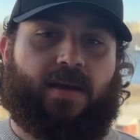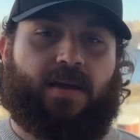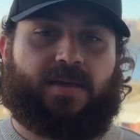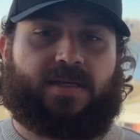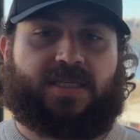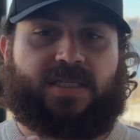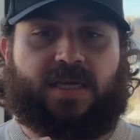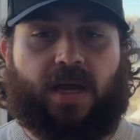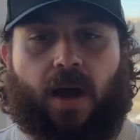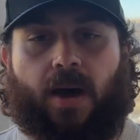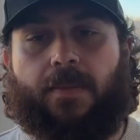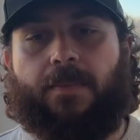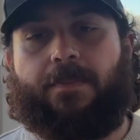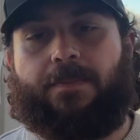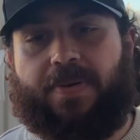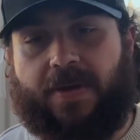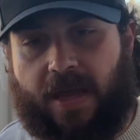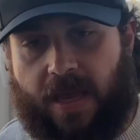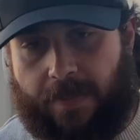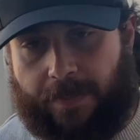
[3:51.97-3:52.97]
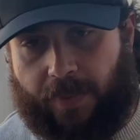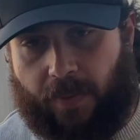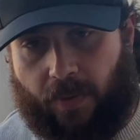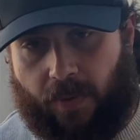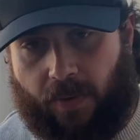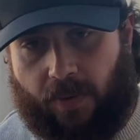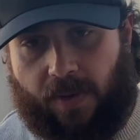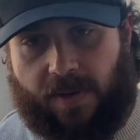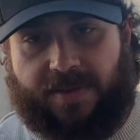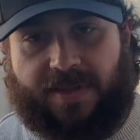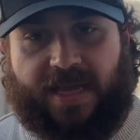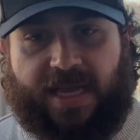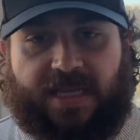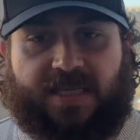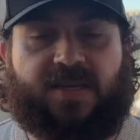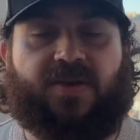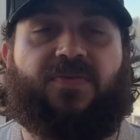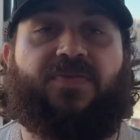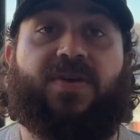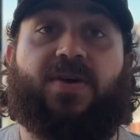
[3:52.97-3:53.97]
Some people need
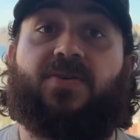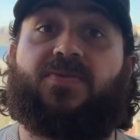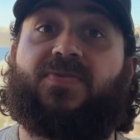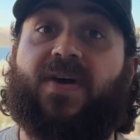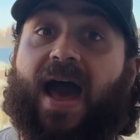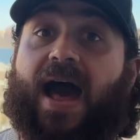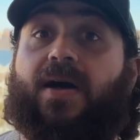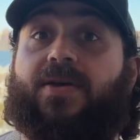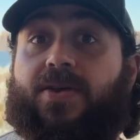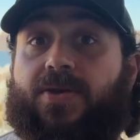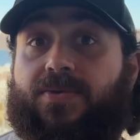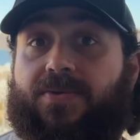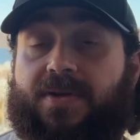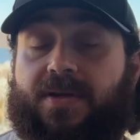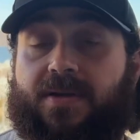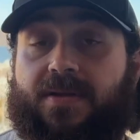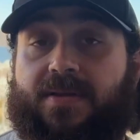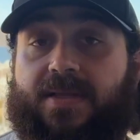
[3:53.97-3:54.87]
to feel valued.